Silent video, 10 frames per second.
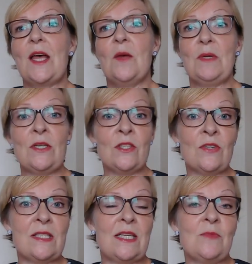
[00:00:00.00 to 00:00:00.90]
Because
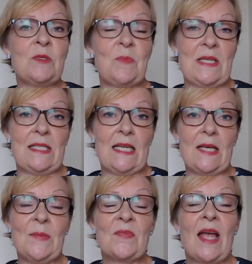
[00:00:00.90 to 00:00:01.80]
Christine was
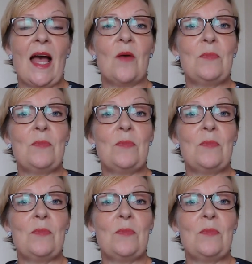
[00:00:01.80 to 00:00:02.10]
busy and